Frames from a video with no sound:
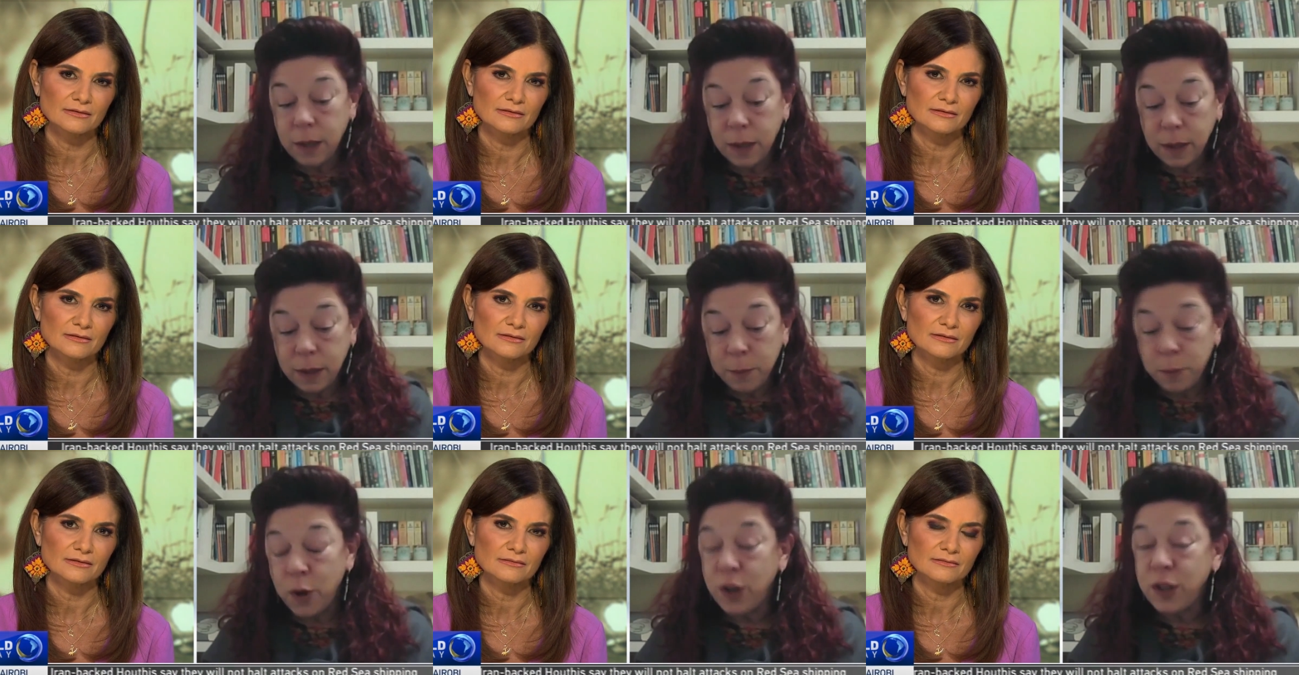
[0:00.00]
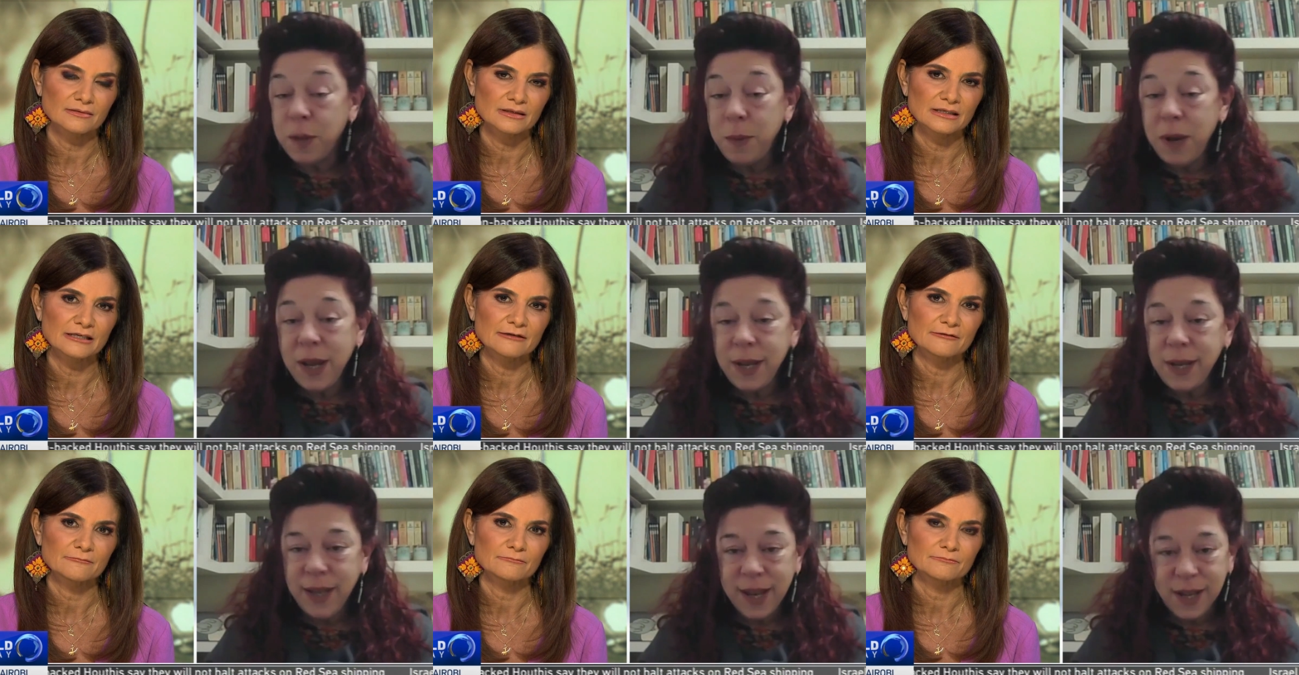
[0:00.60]
Speaker 1: Bottom
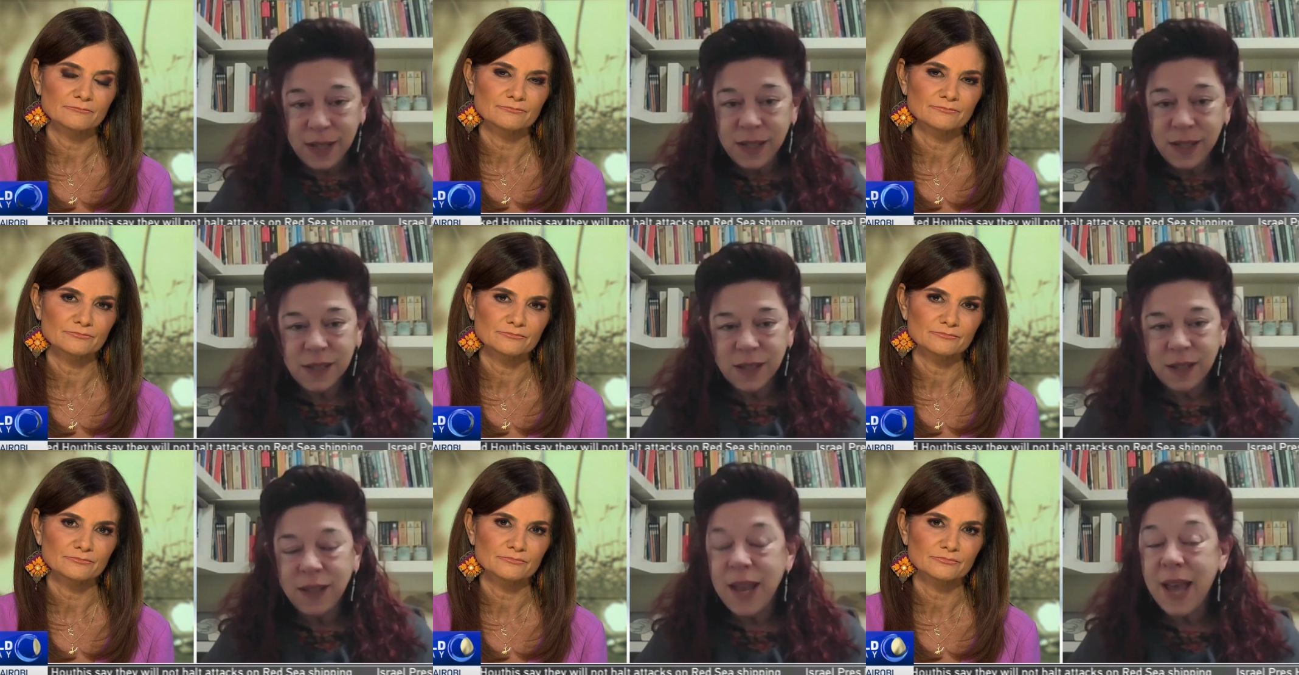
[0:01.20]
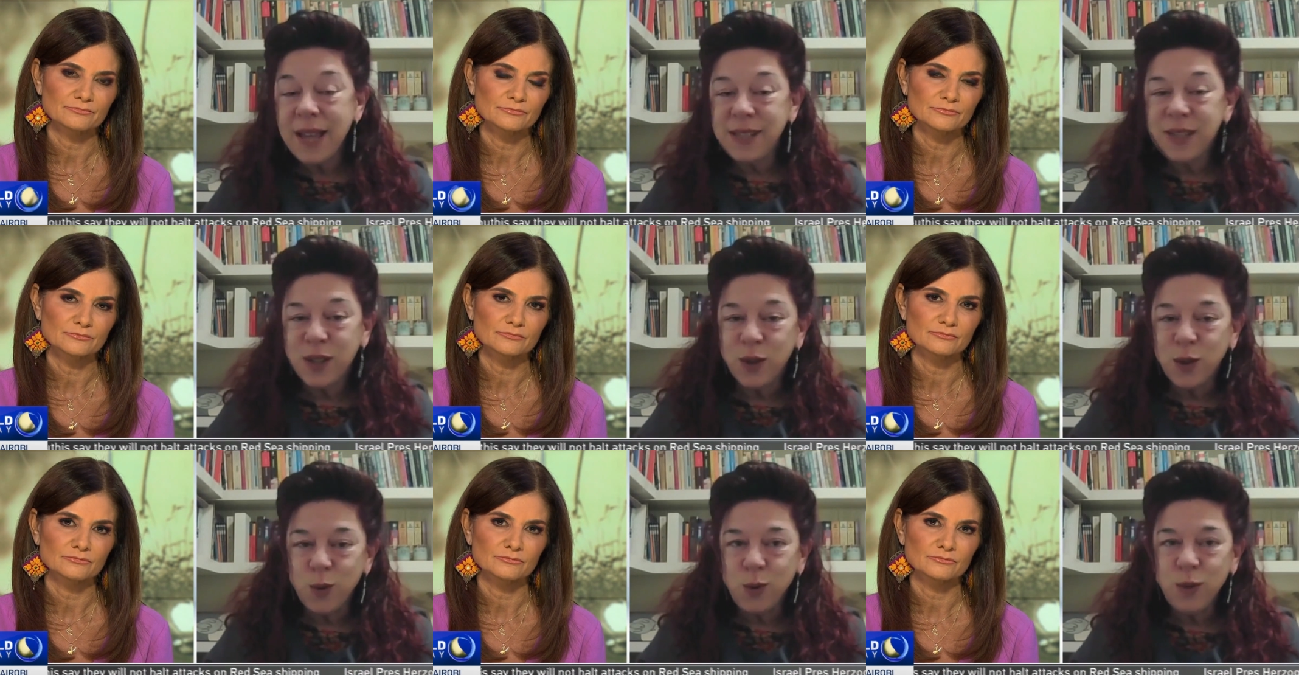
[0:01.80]
line, yes, it has
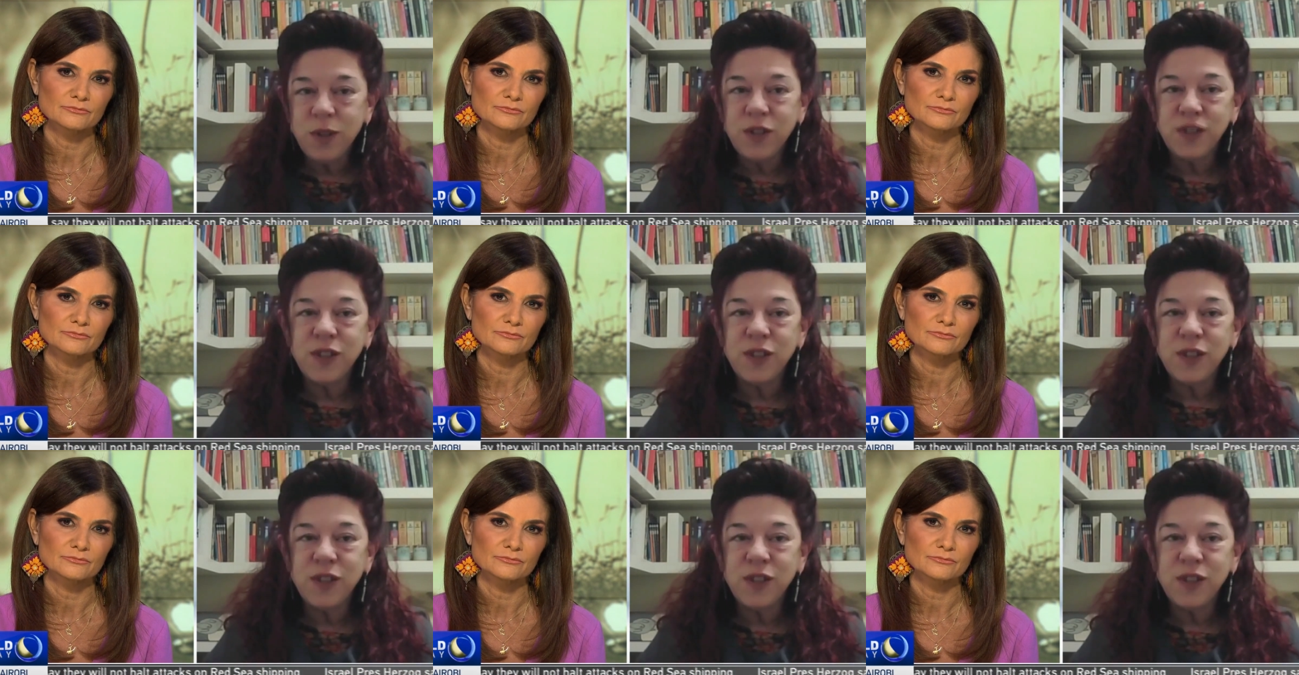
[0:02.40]
to. There's